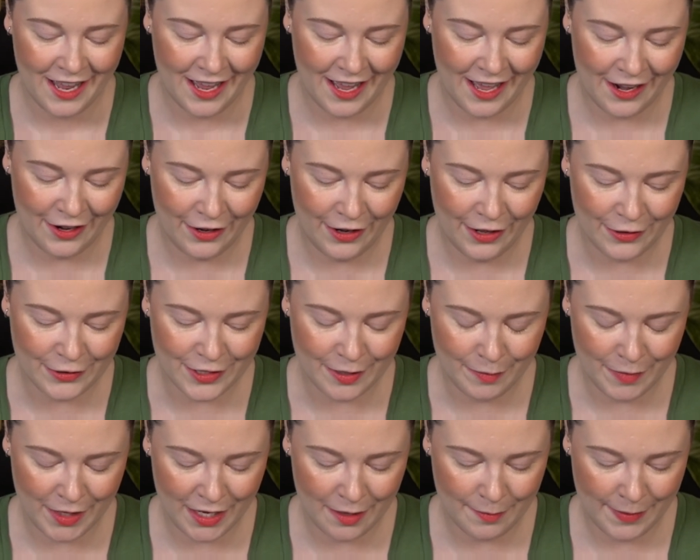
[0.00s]
I don't know,
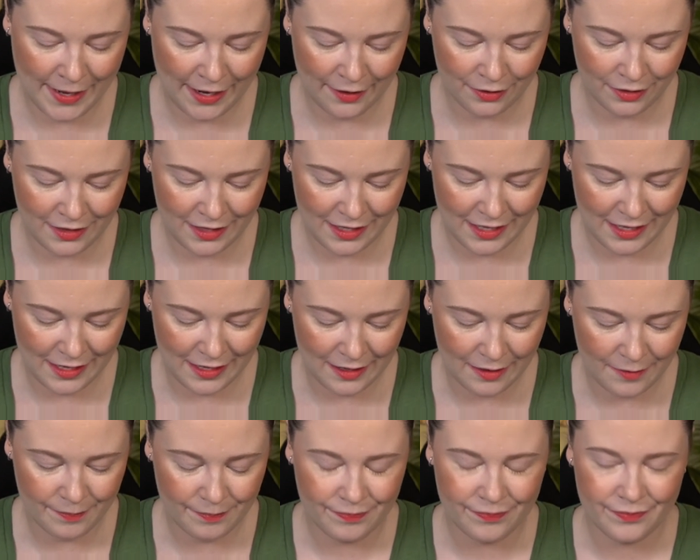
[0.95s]
something about
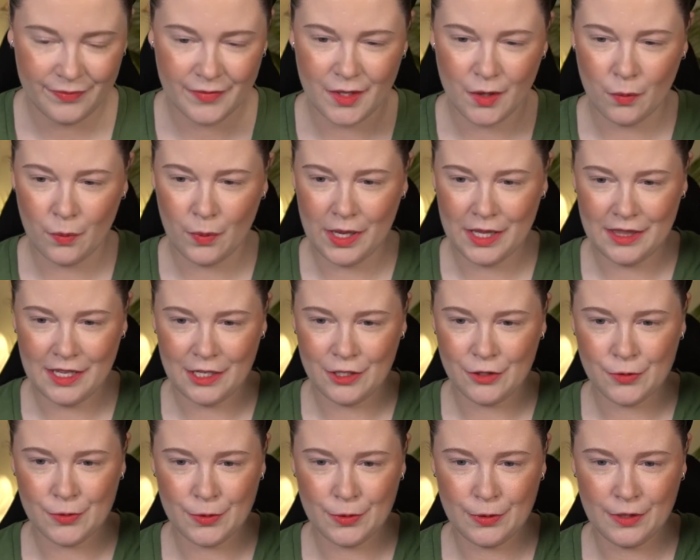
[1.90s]
the the way they
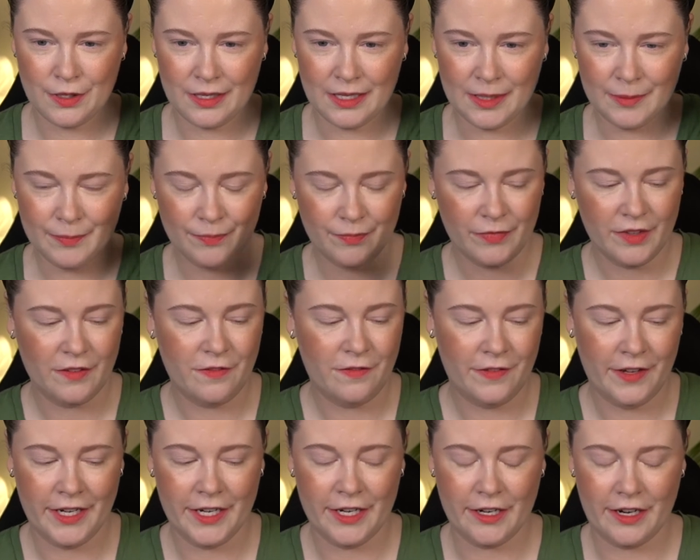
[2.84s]
drew the
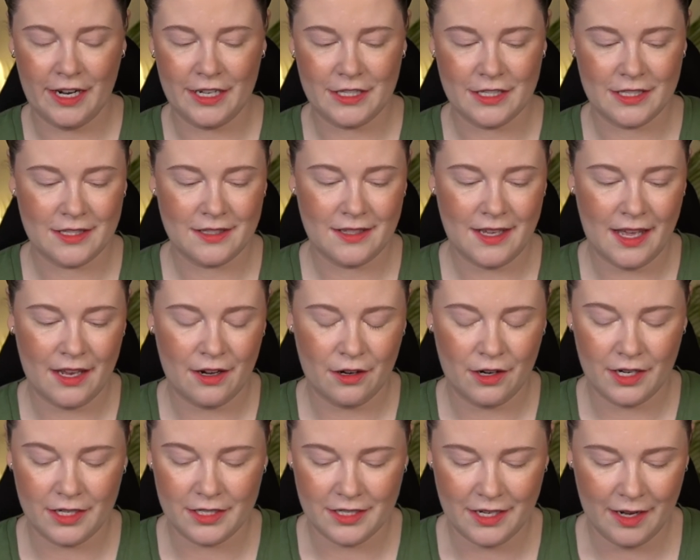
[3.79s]
figure, I just had a
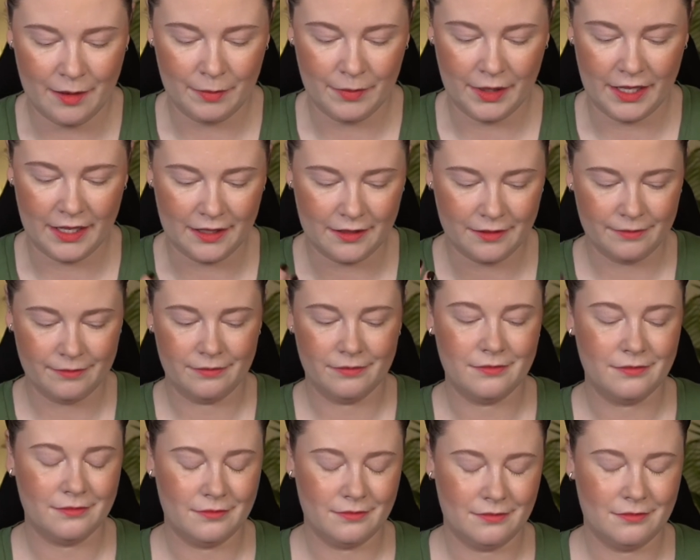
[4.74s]
hard time like
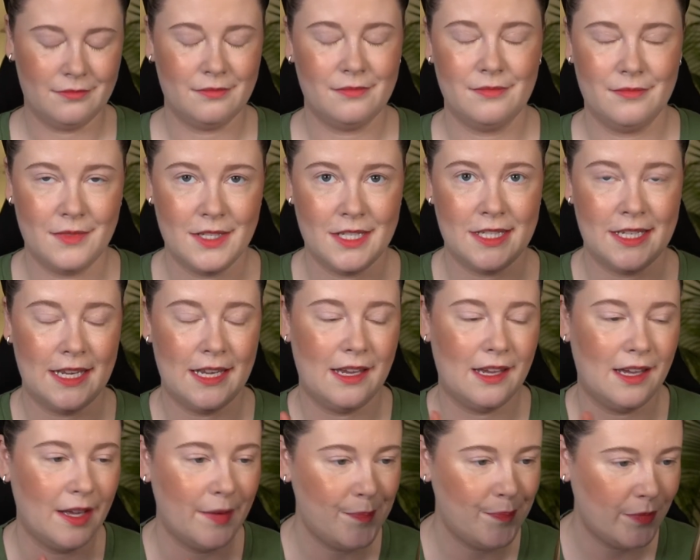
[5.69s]
seeing
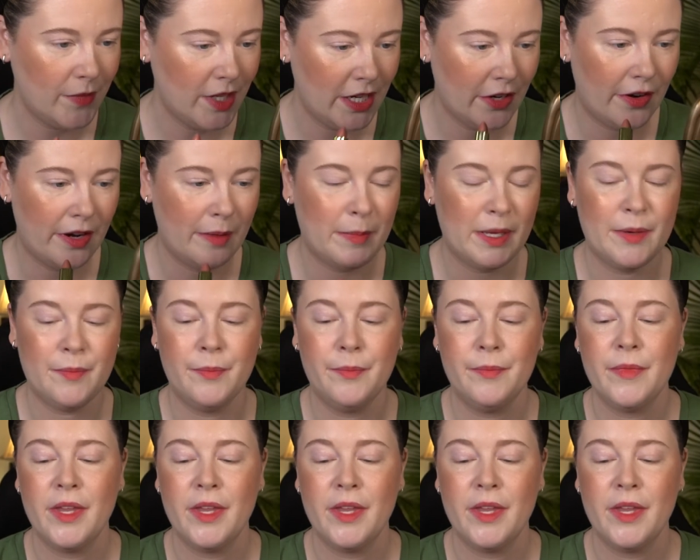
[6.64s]
it. You know what I mean?